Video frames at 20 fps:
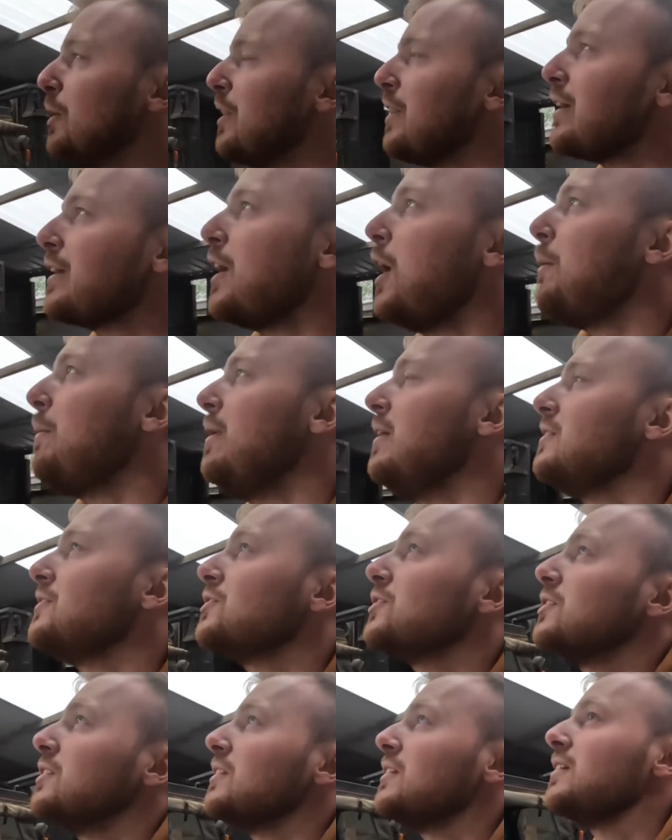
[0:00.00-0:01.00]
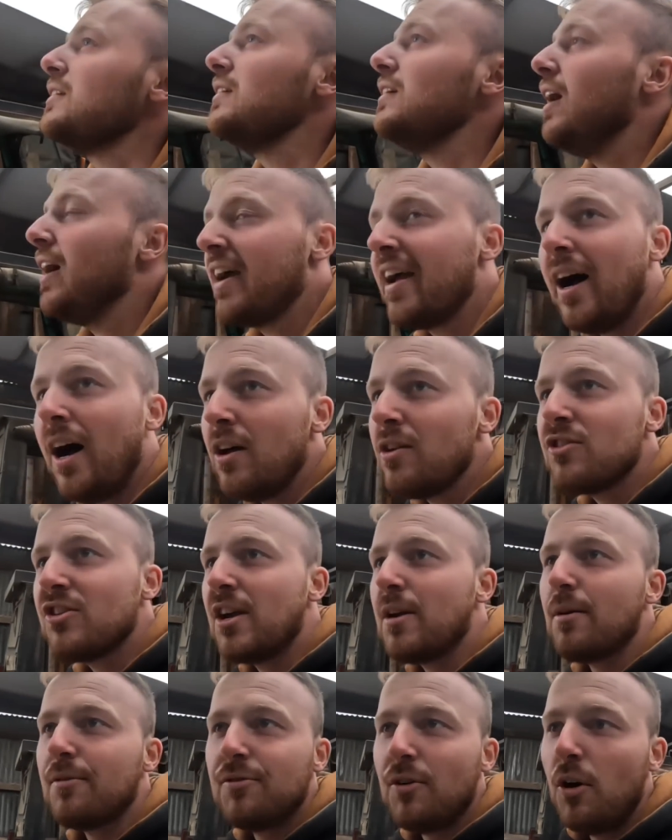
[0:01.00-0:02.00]
it in the comments. I can't
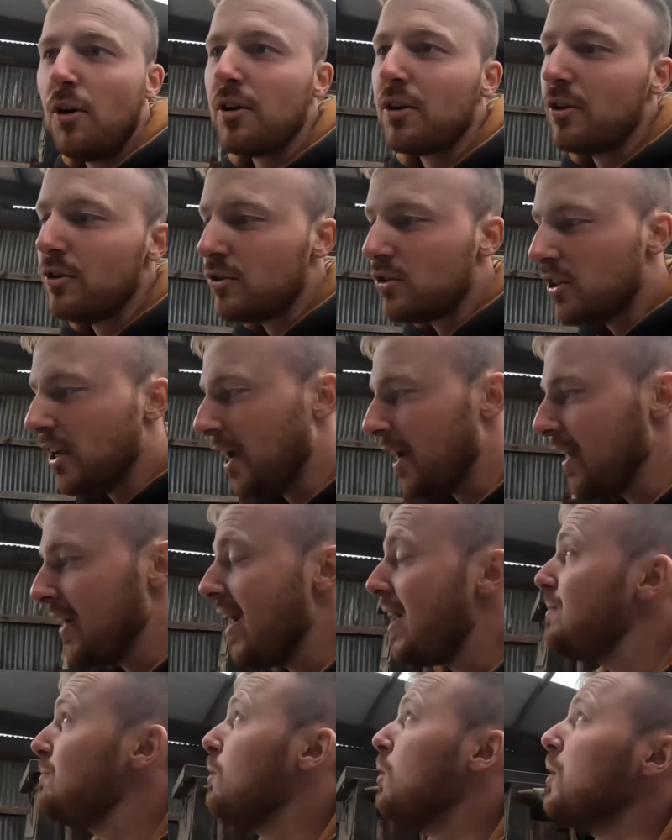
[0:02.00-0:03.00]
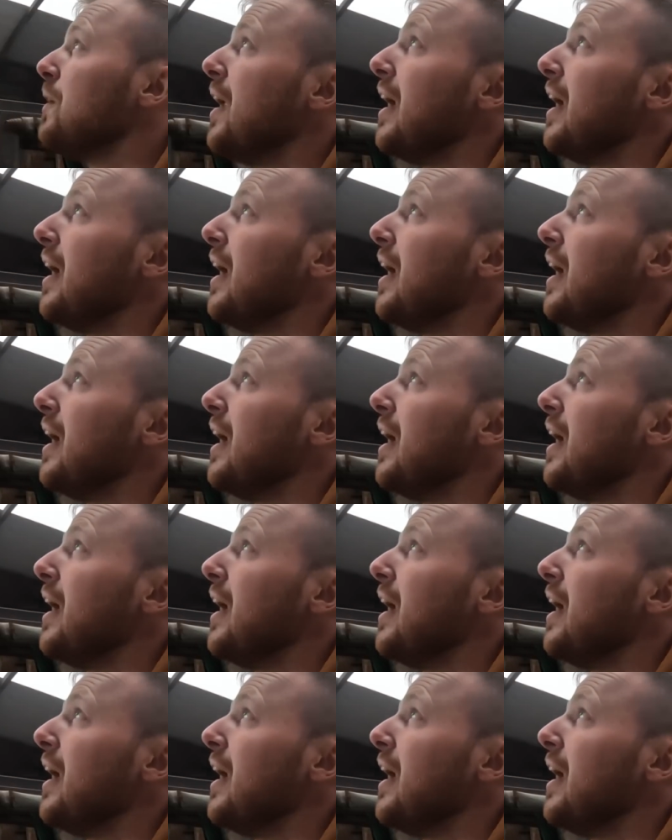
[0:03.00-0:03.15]
seem to find a good second-hand one